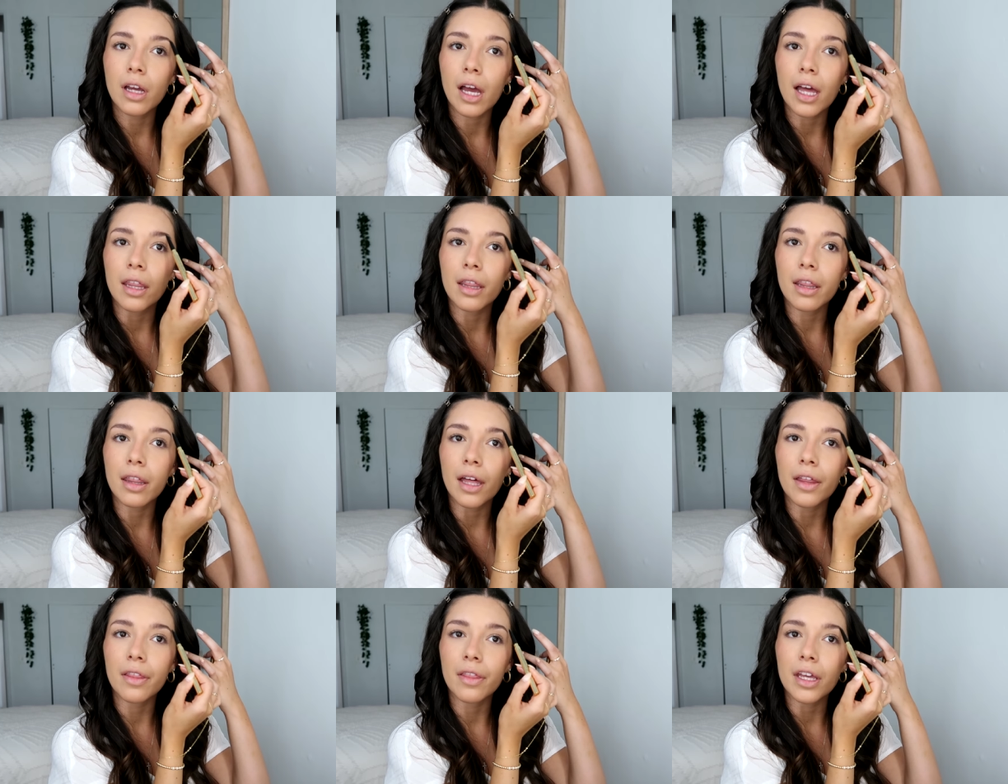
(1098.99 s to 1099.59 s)

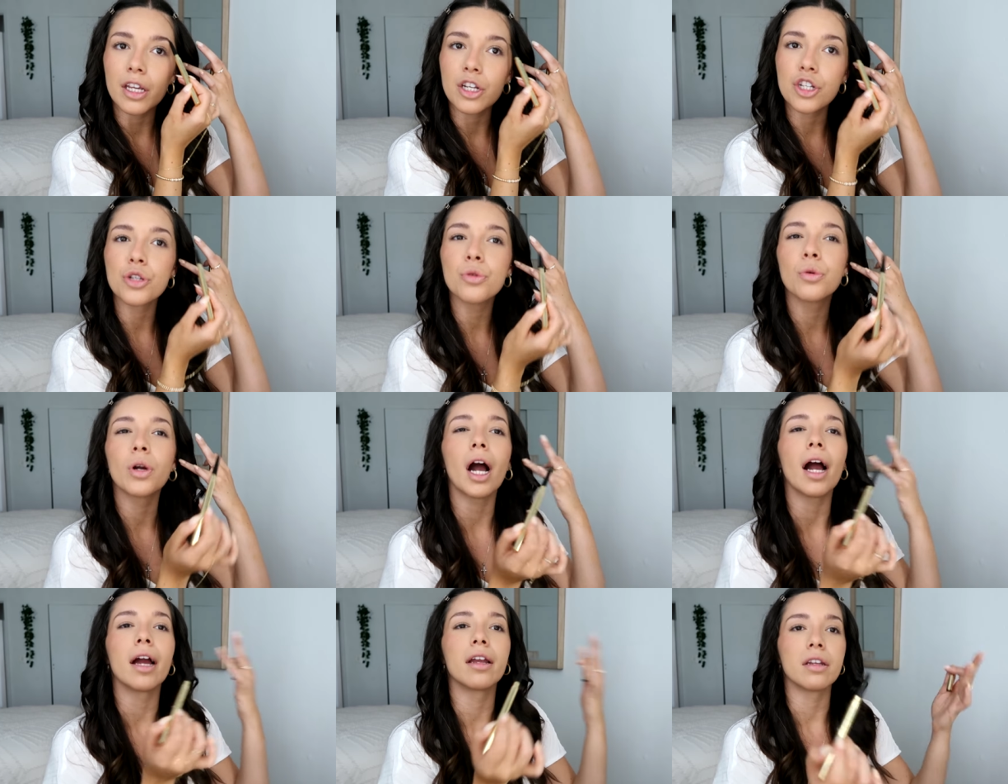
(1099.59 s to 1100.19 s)
and then they do
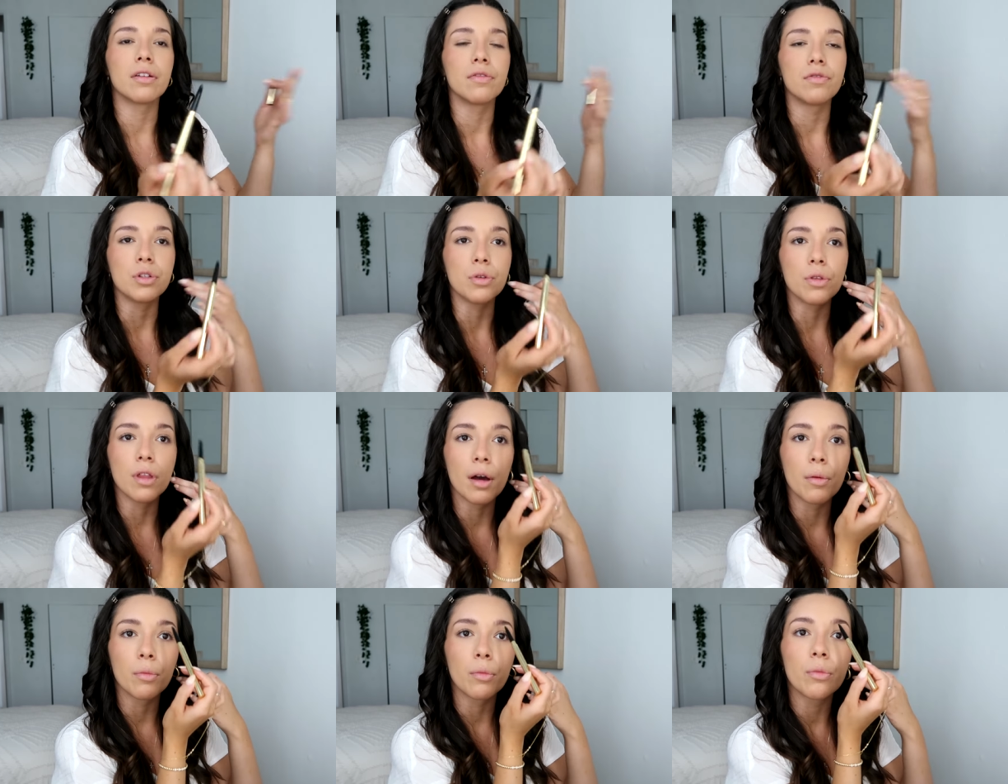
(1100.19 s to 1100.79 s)
kind of do
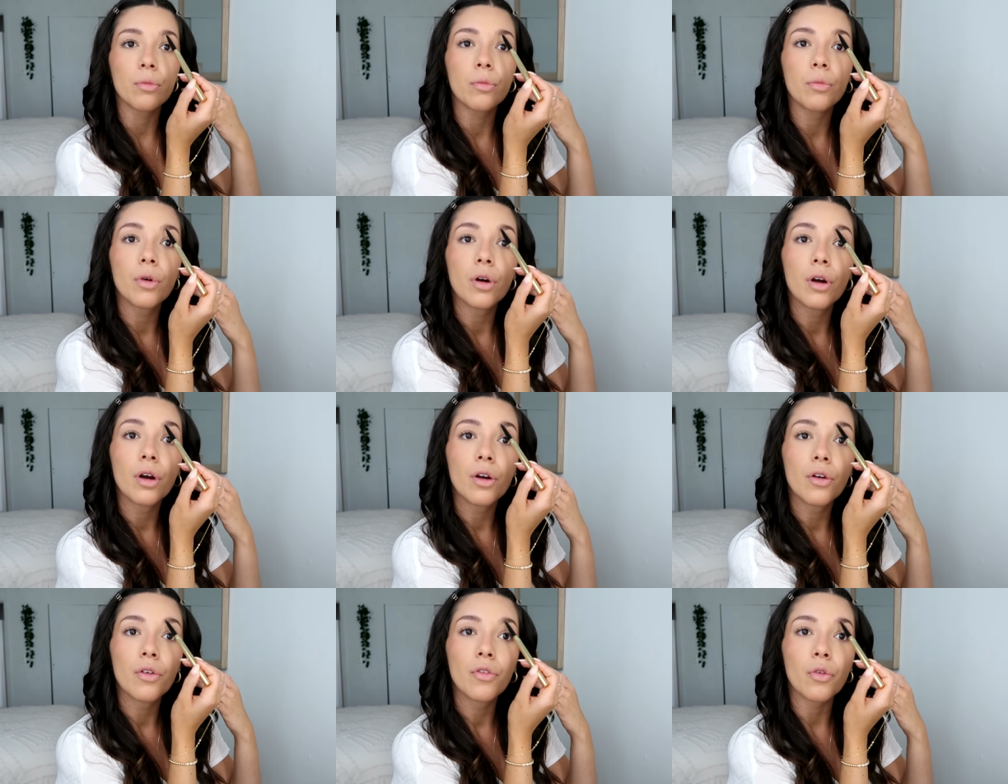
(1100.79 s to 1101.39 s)
them
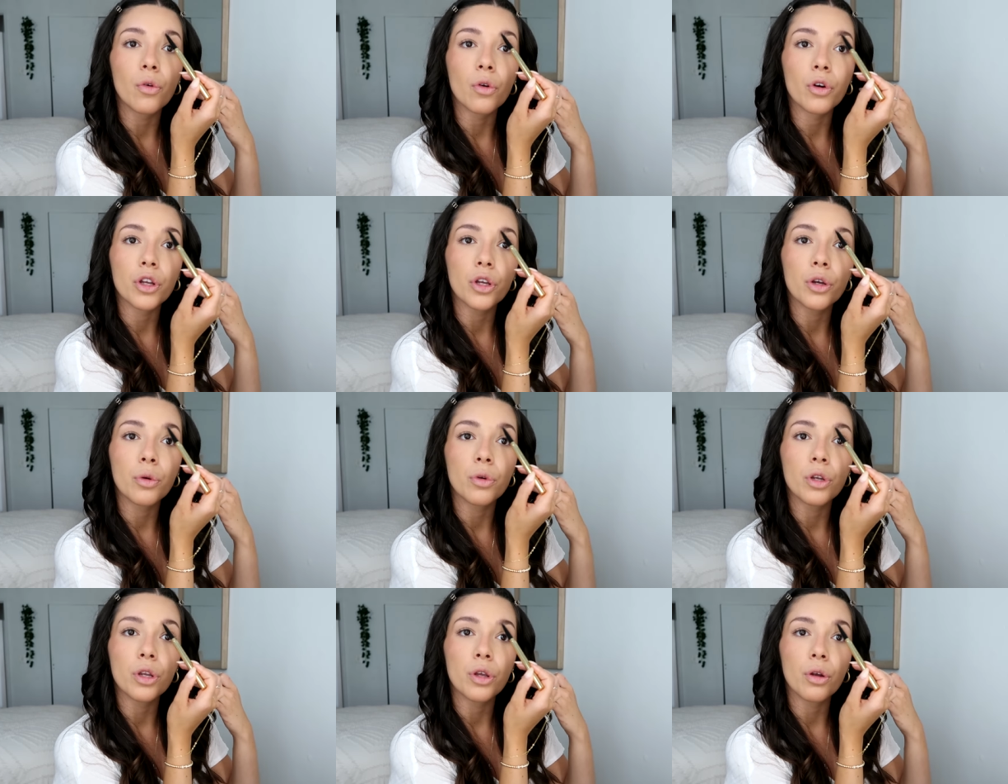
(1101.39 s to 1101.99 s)
for
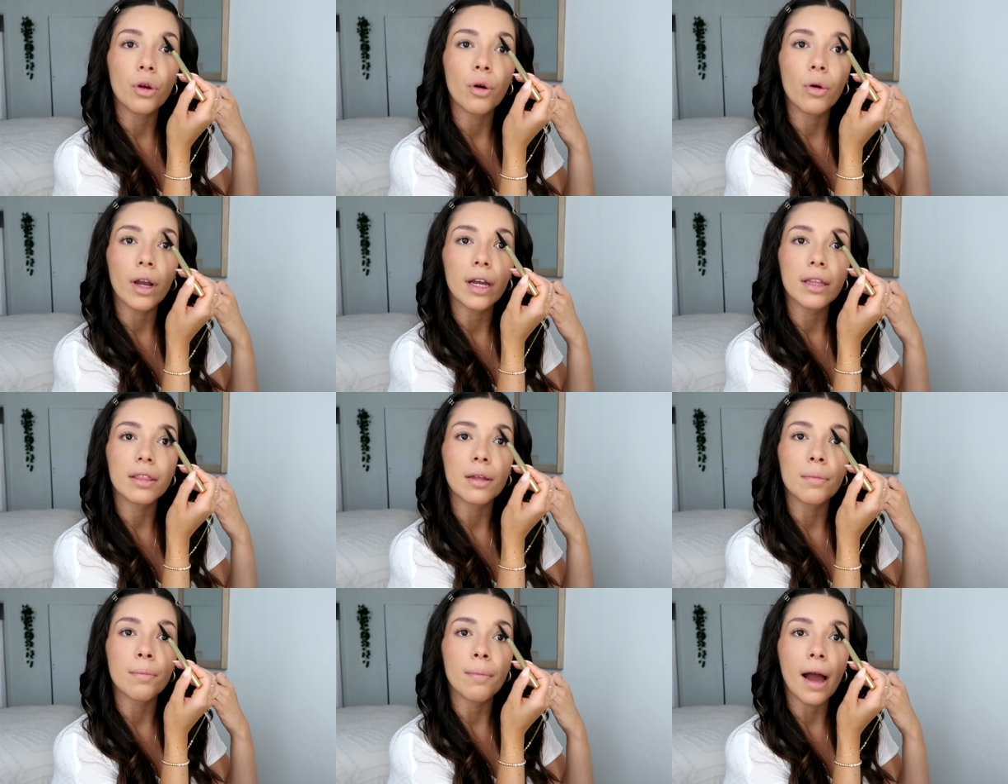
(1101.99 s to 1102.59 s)
you when you go
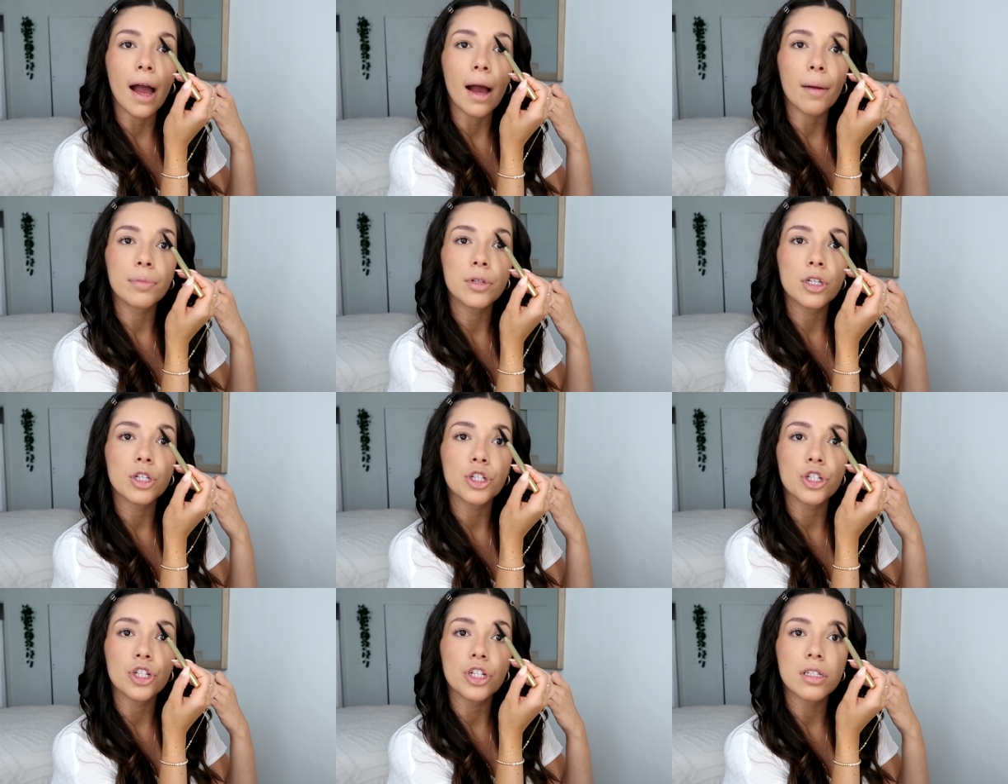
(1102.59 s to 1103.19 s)
get them
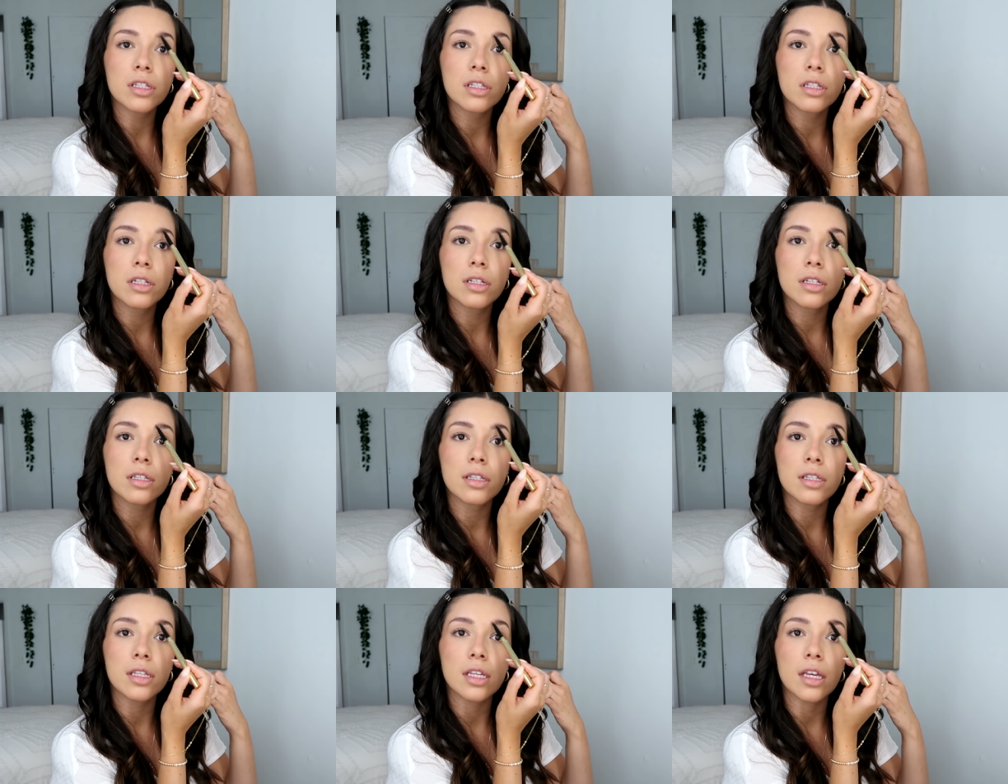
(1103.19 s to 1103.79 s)
mapped, just to
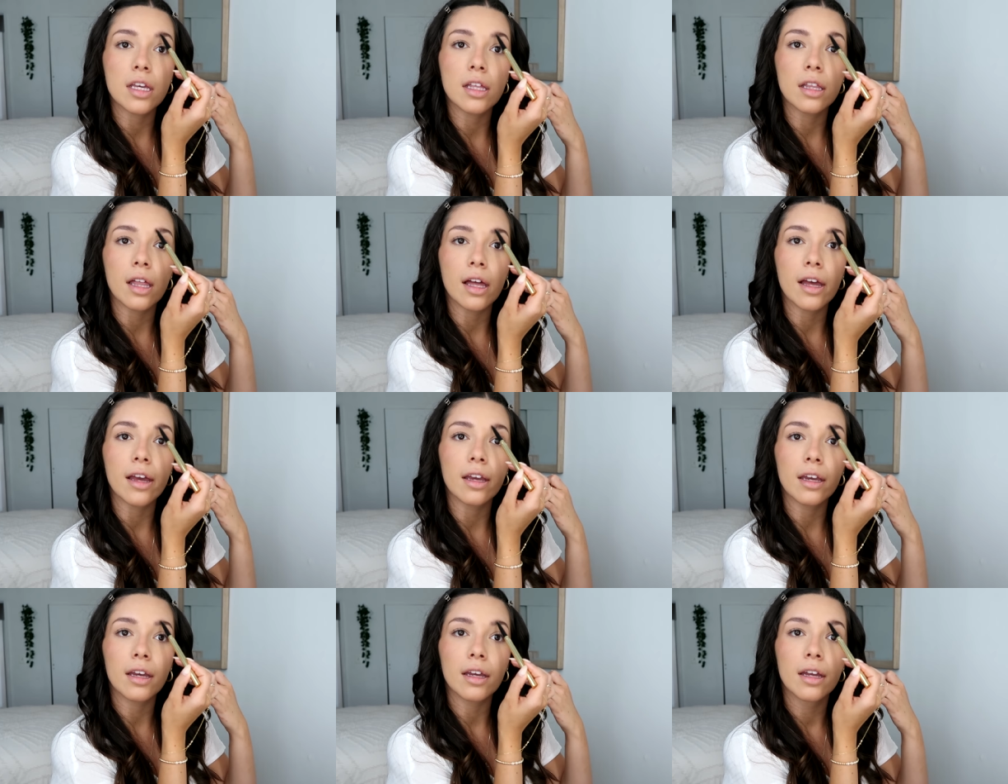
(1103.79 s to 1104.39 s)
see,
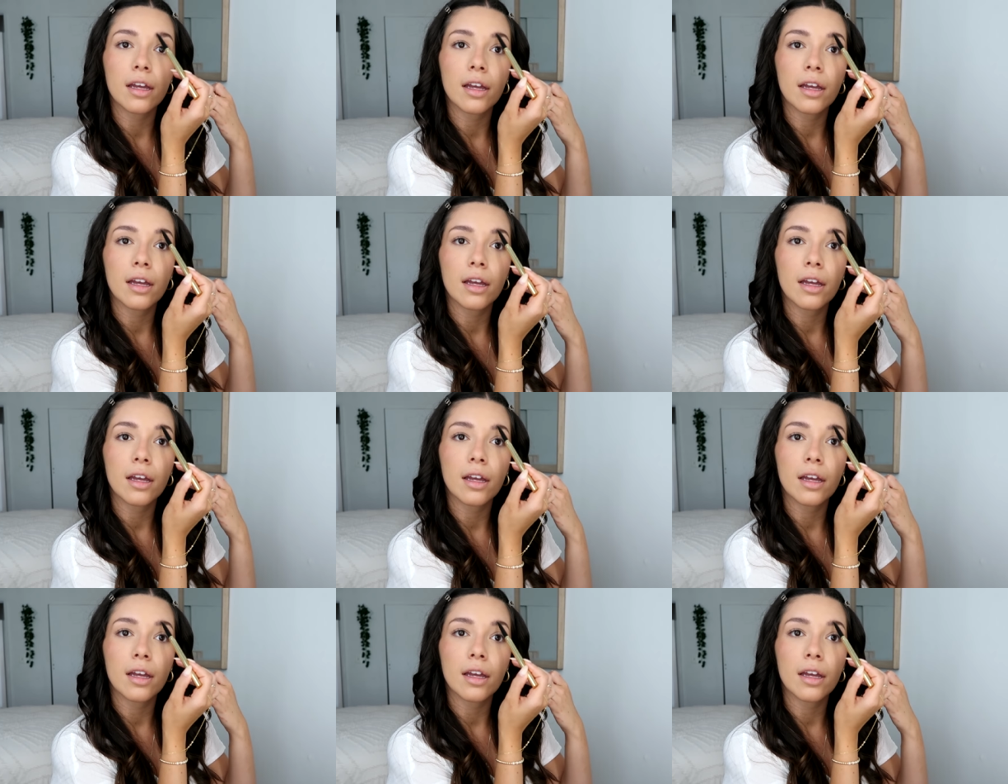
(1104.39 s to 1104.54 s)
like,